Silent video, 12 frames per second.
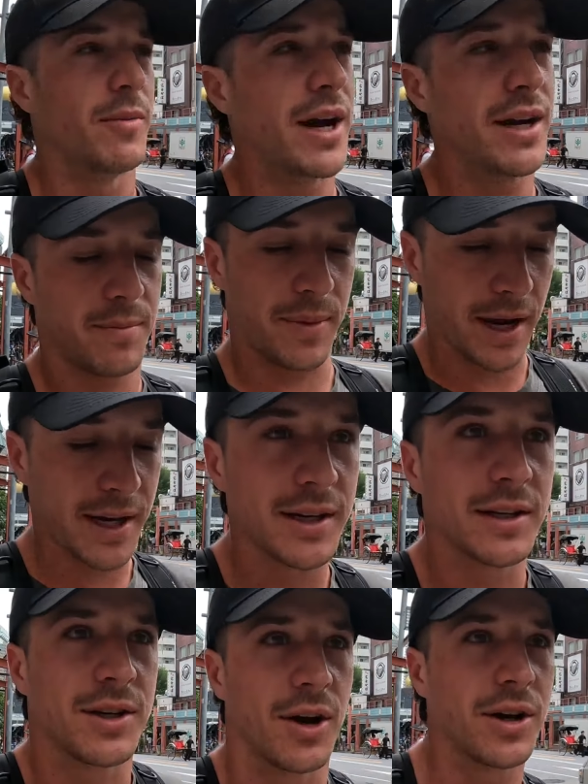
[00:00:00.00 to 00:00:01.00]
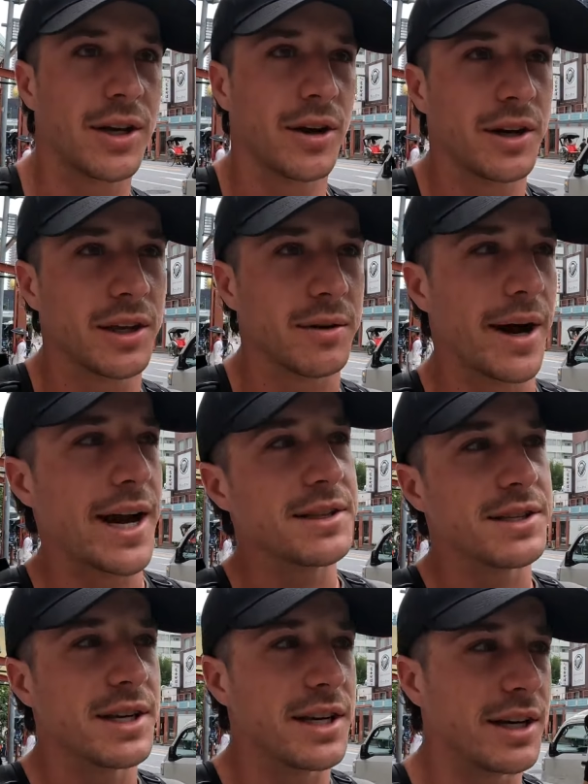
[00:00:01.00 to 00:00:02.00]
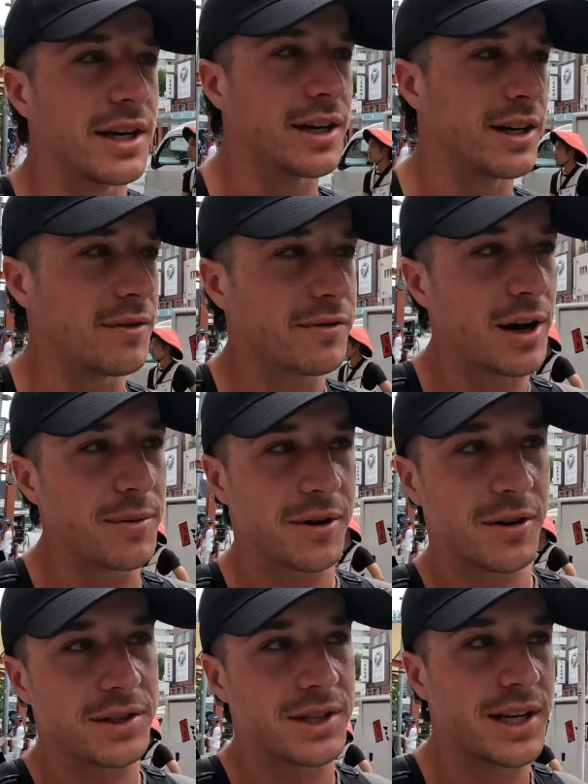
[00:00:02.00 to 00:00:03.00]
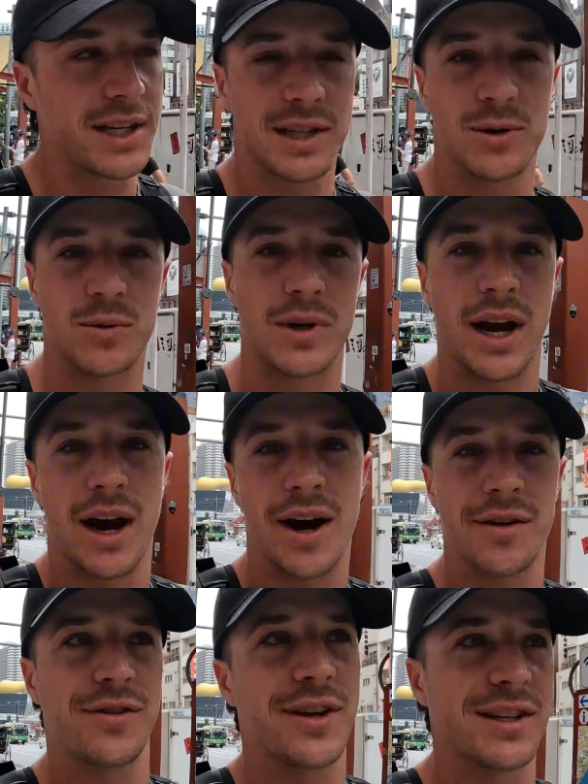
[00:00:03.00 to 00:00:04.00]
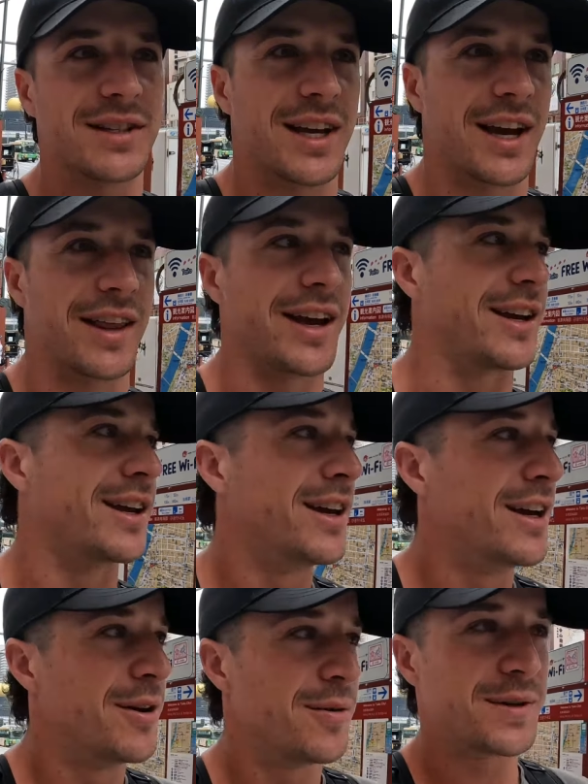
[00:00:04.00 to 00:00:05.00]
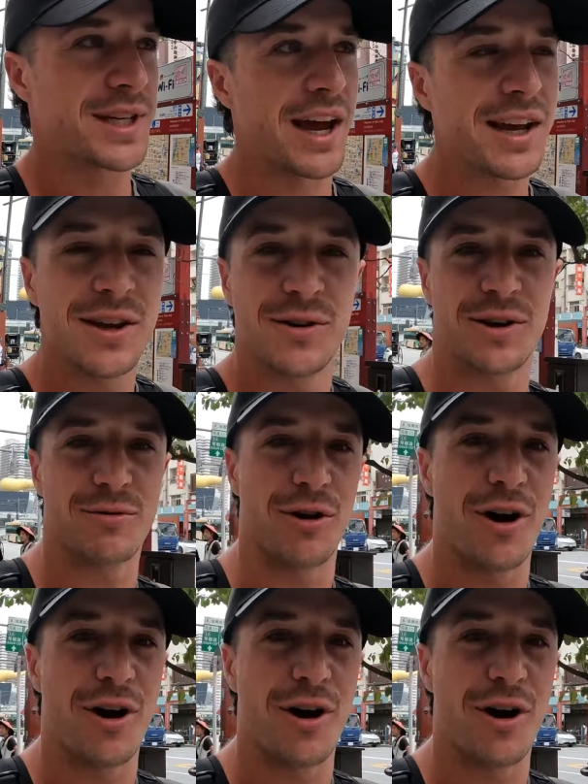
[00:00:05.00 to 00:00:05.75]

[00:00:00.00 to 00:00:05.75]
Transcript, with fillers: we've made it back into Tokyo, into the main city, and I've come across these little cart things that they take you on a